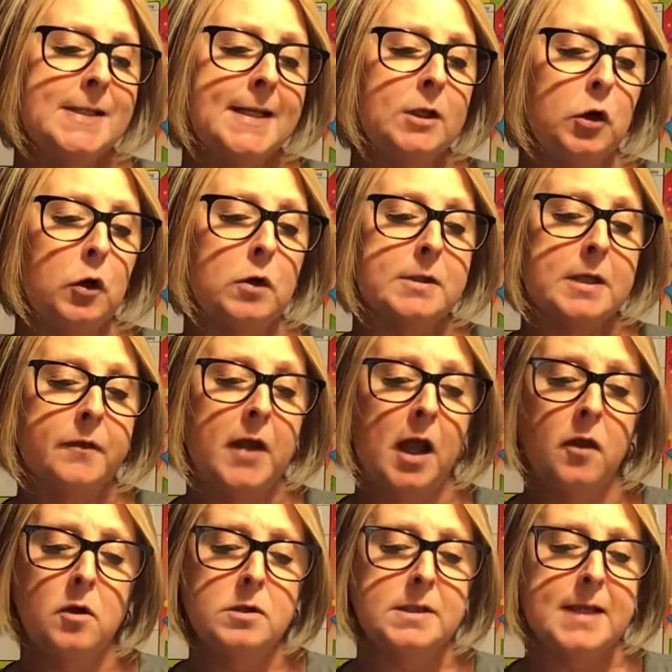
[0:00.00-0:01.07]
and girls on the
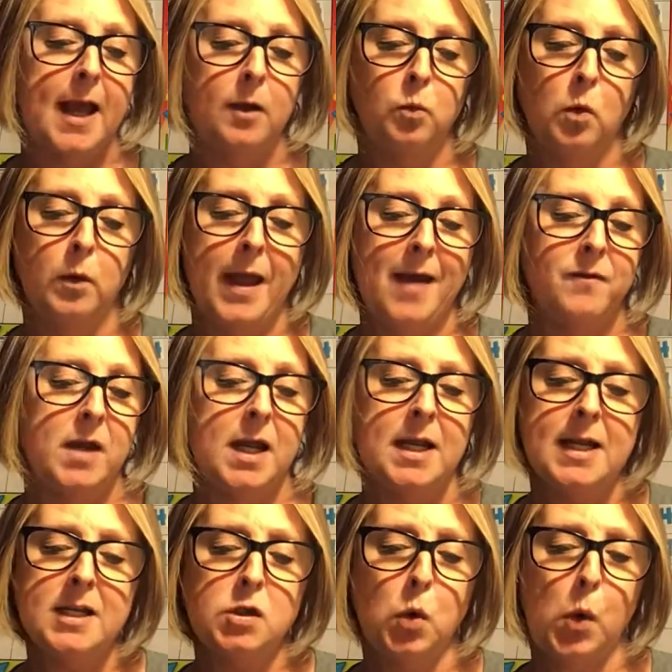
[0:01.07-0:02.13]
other side won't have
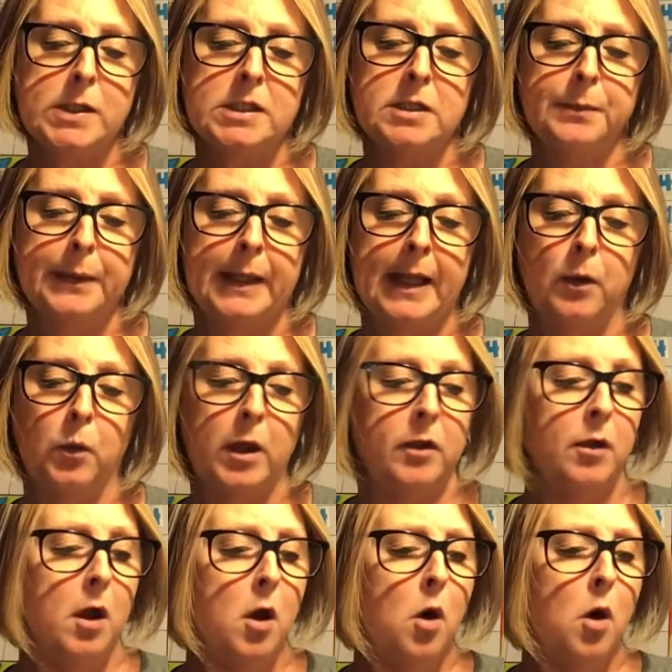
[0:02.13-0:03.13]
any toys to play with